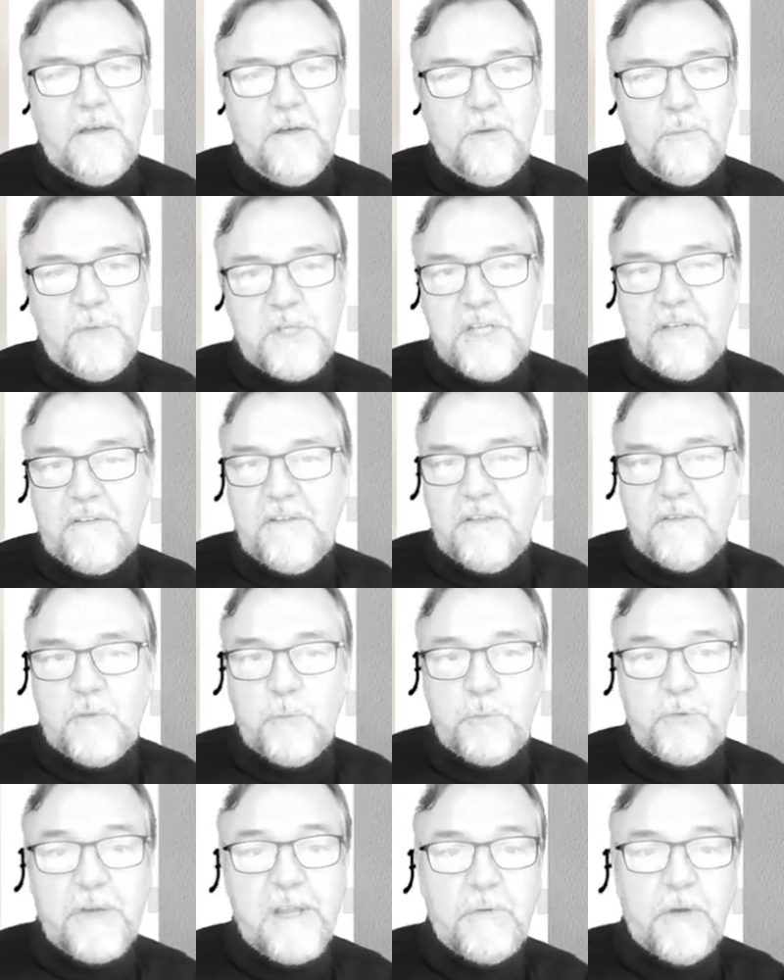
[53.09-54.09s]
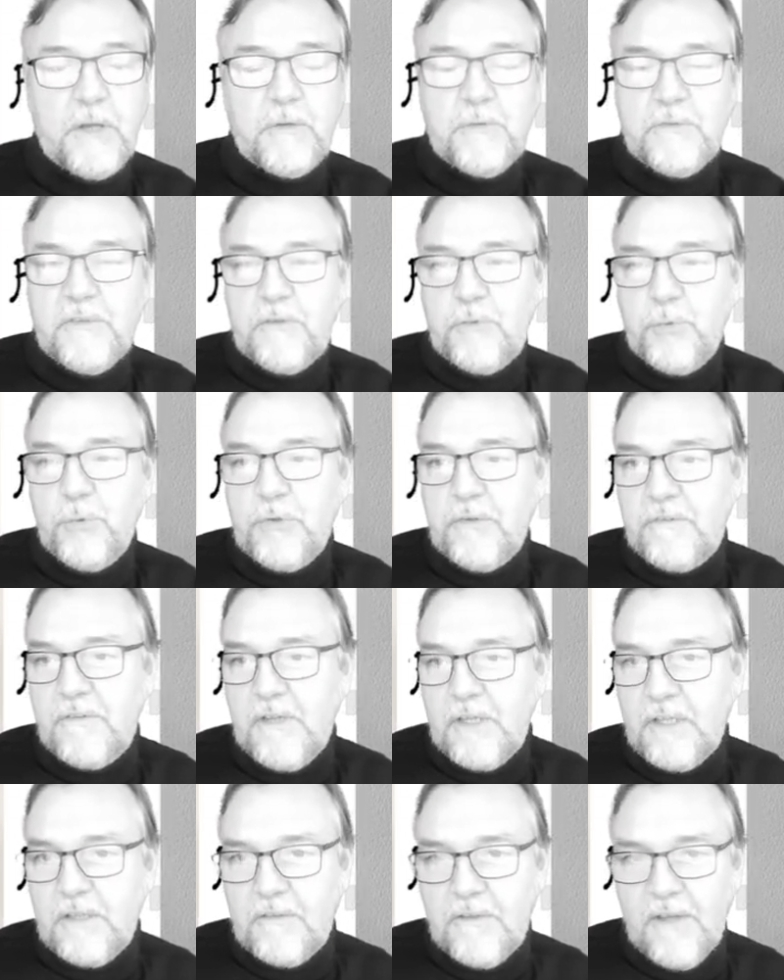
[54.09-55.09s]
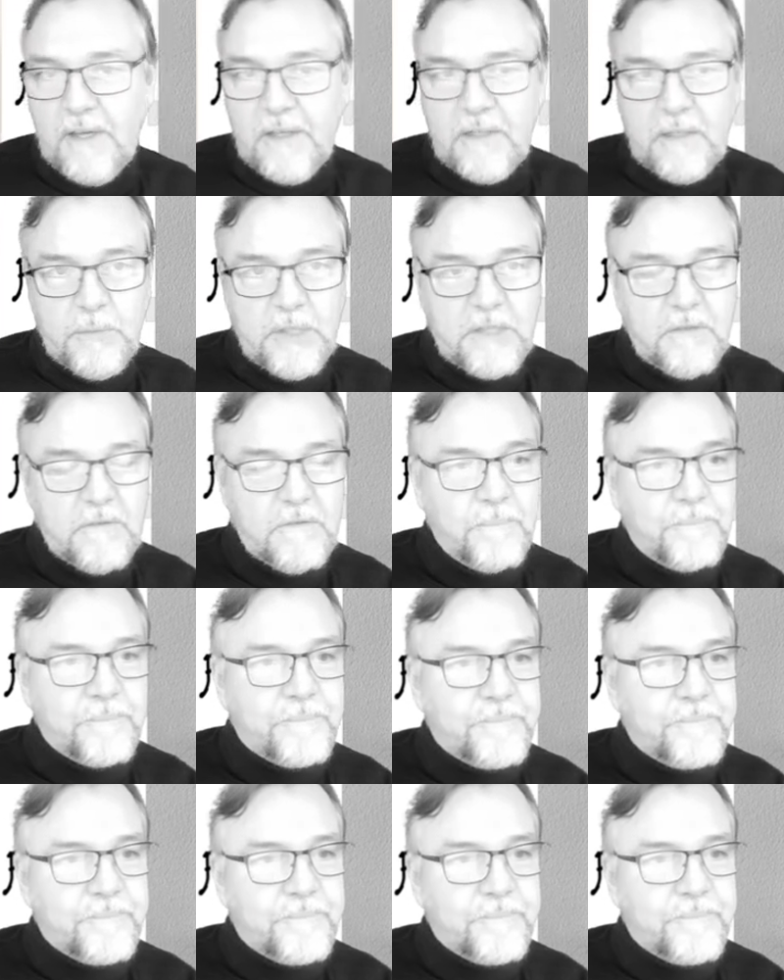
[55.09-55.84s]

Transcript: which I think is a prerequisite to understanding dynamics.